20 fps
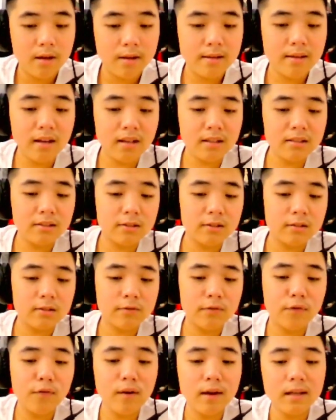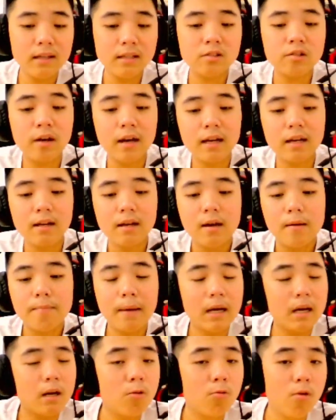Does free trade
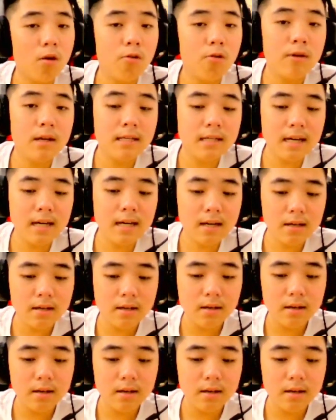make the world richer?